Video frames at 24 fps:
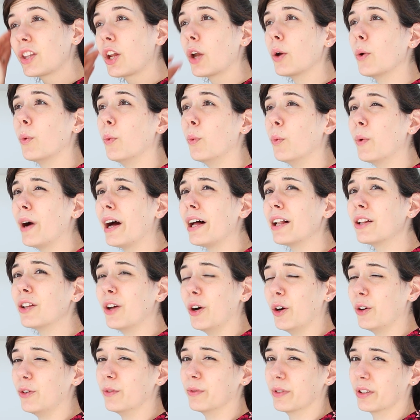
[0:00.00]
well
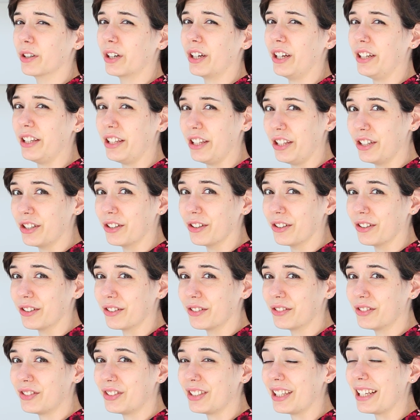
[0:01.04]
over a year
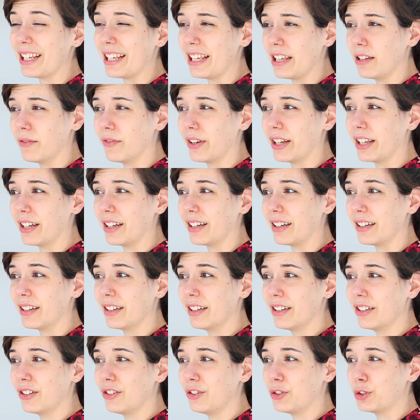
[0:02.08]
to even
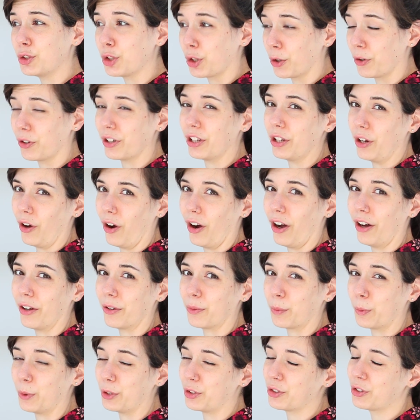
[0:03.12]
turn it on,
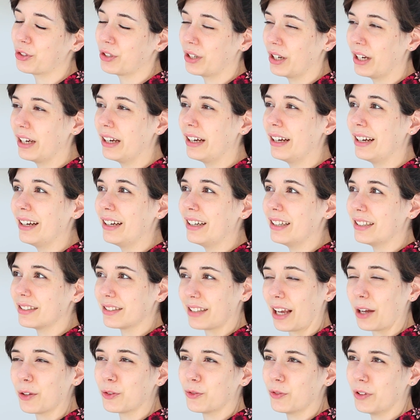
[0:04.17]
which
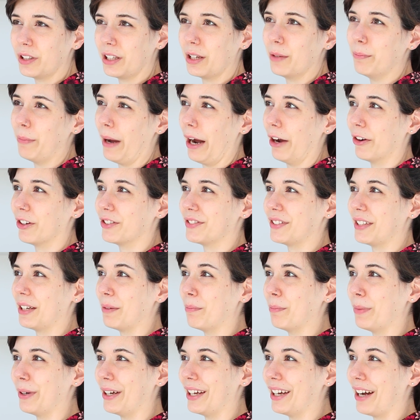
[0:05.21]
sounds really
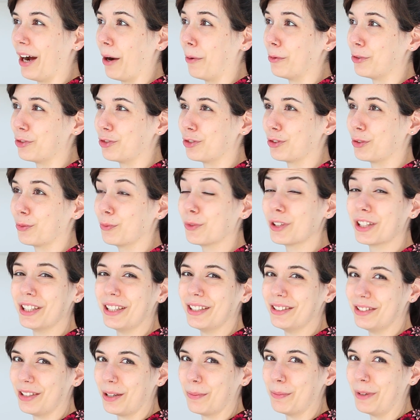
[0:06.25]
embarrassing, but I was just really
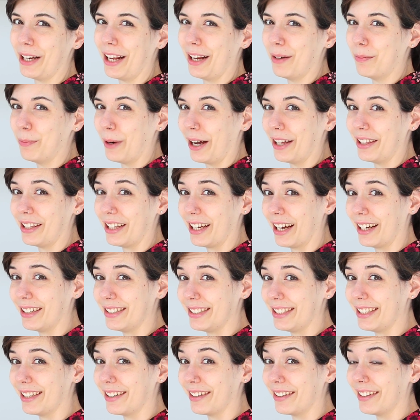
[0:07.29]
intimidated by the
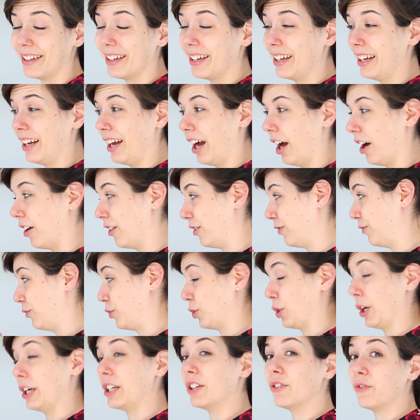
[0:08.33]
idea of
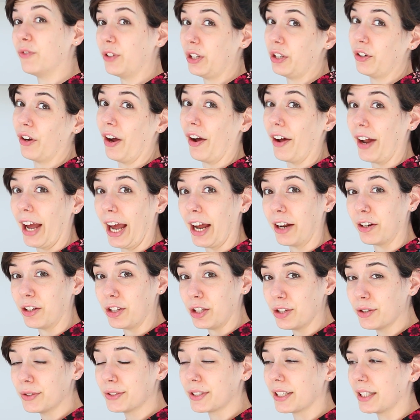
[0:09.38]
trying to figure out how to
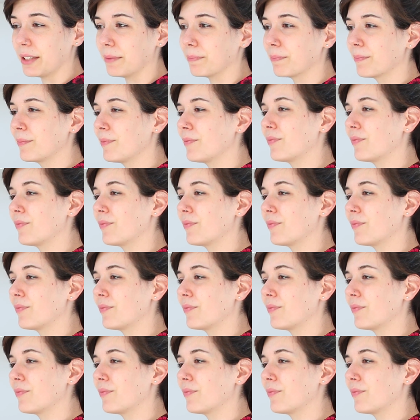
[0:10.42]
use it.